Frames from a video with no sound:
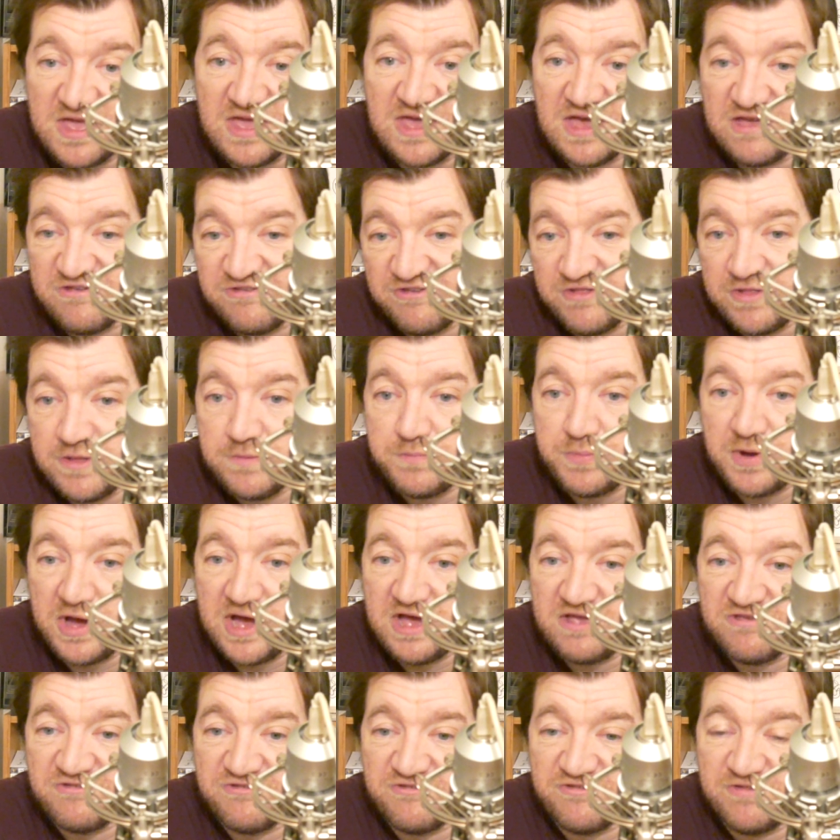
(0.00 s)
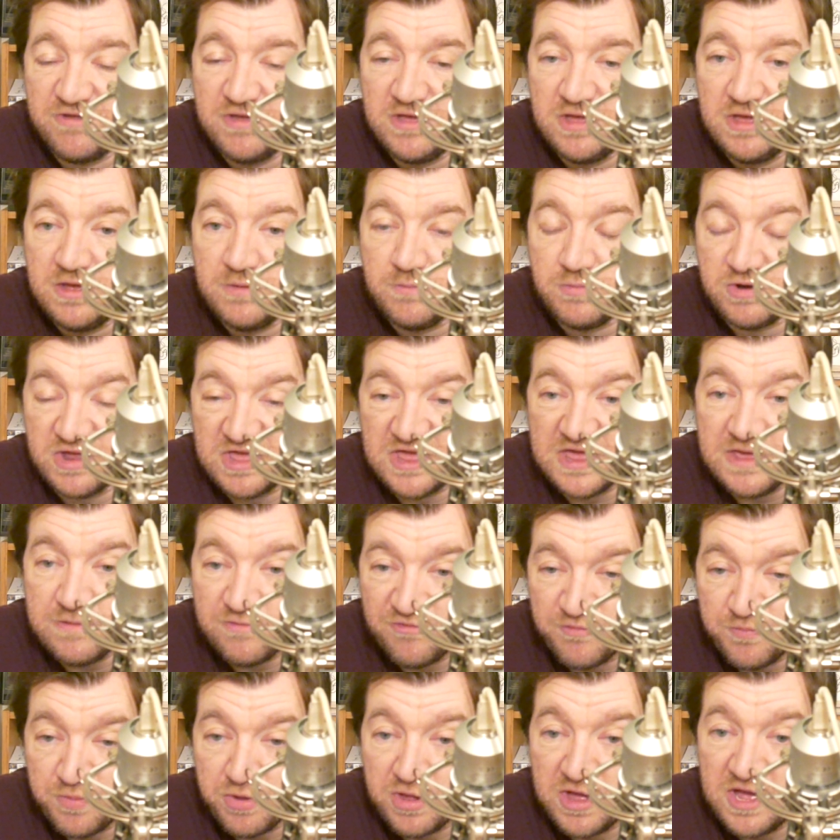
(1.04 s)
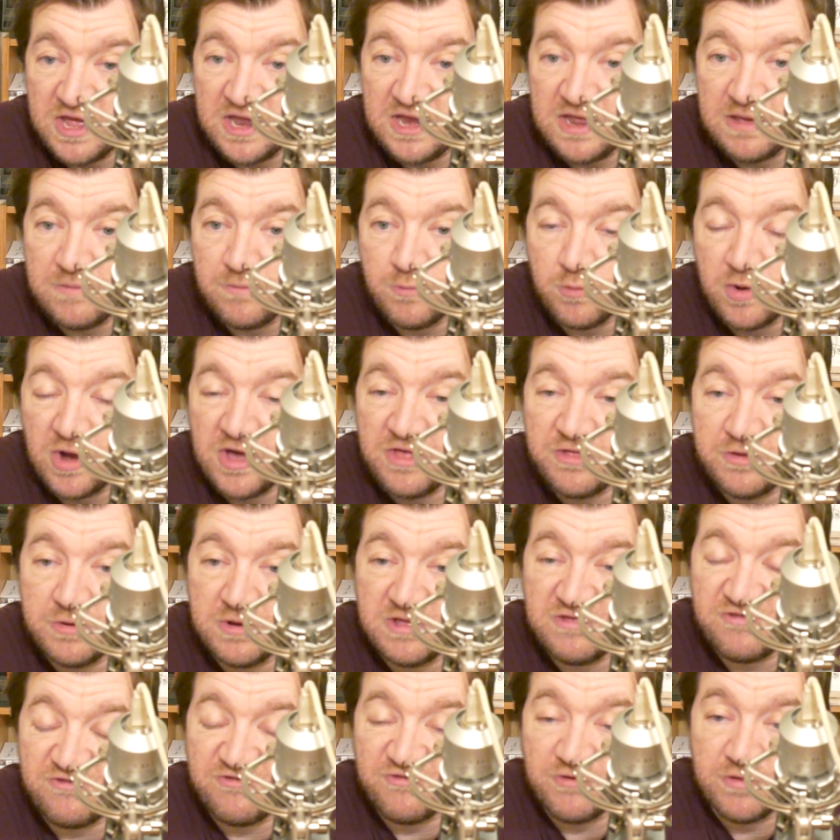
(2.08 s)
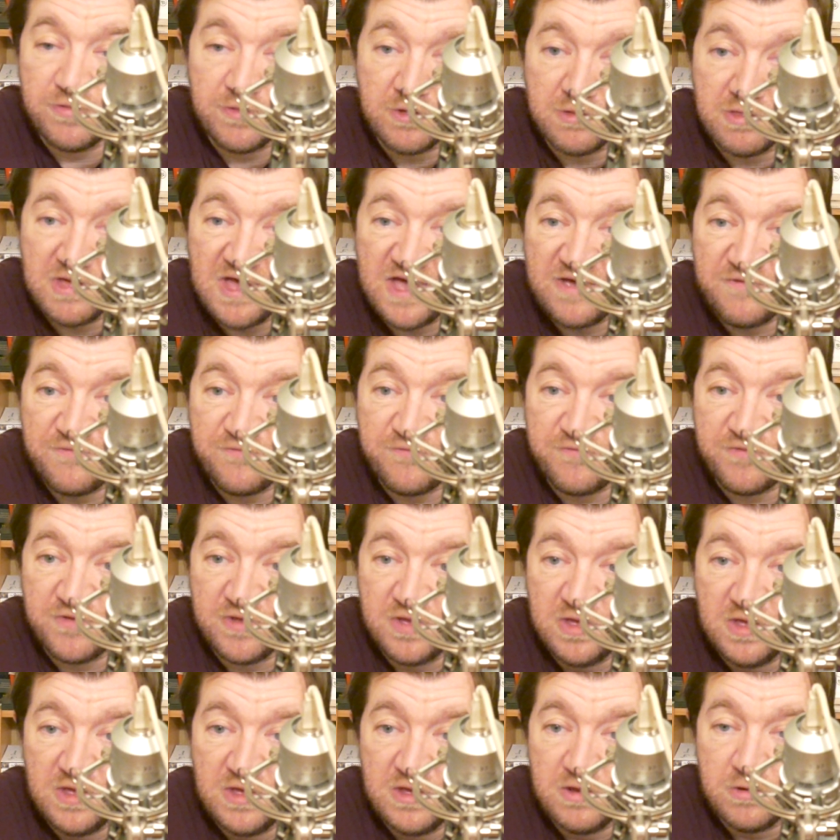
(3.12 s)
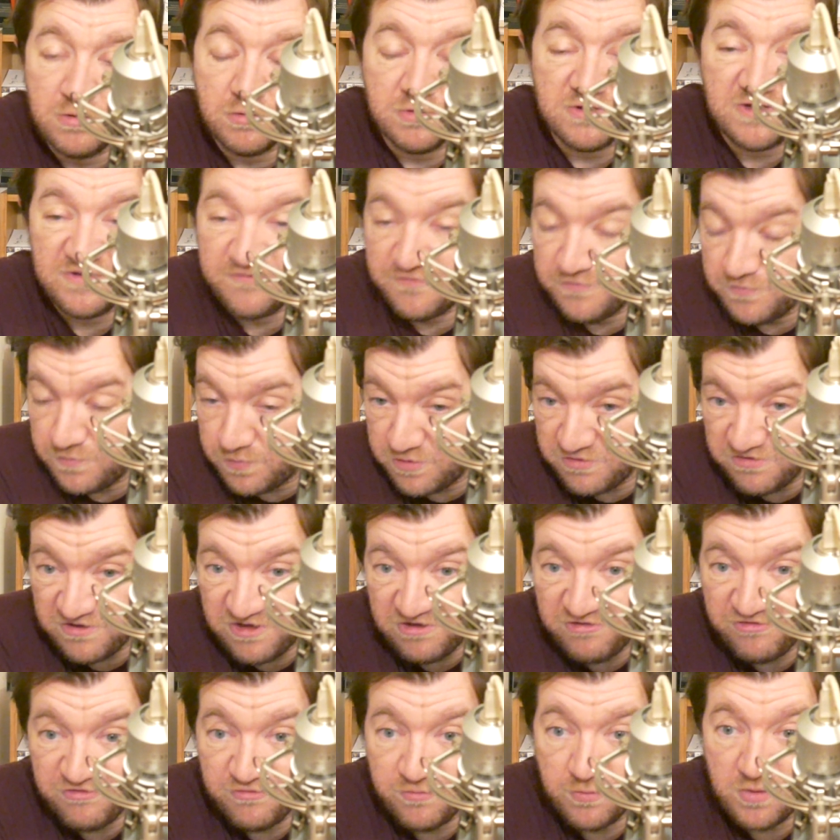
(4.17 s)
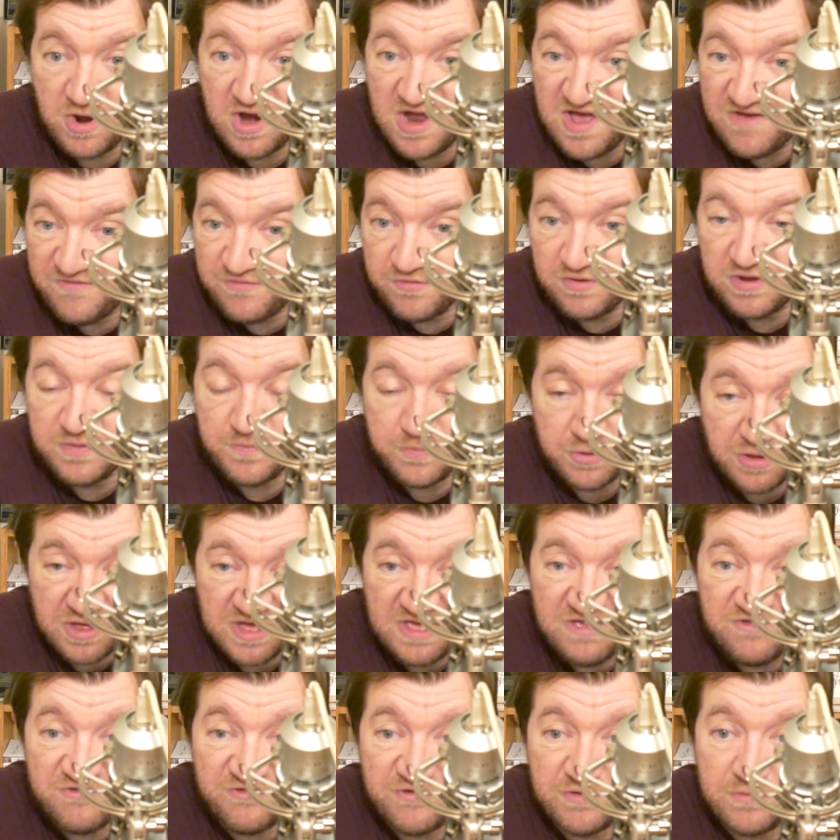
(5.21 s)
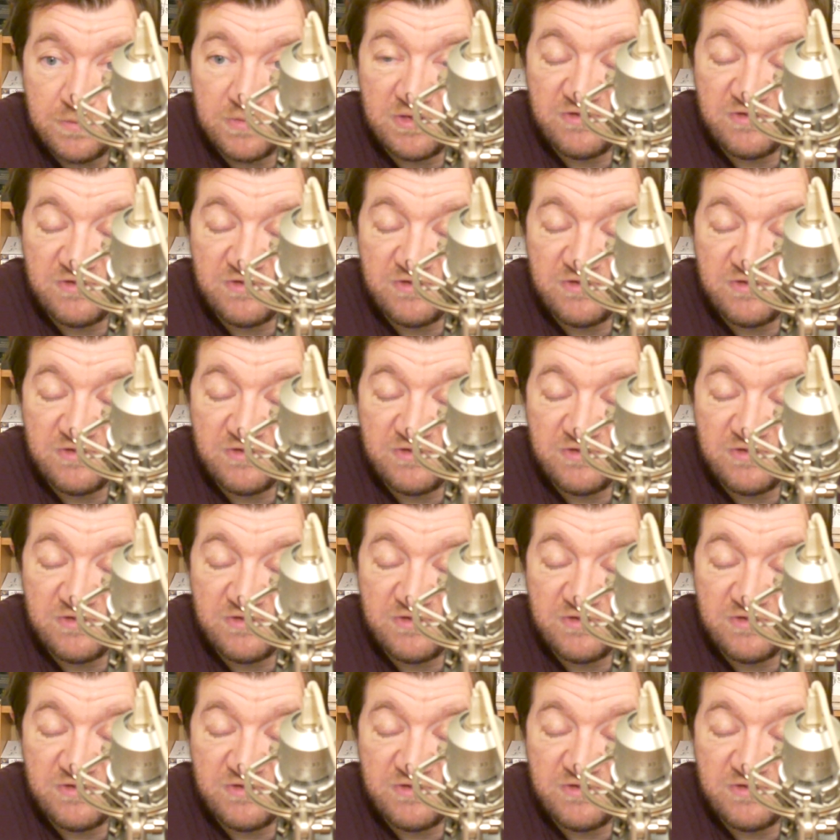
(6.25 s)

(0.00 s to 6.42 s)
He has in the past, but he keeps playing him, whether it's on the left or a different position, wherever he plays him.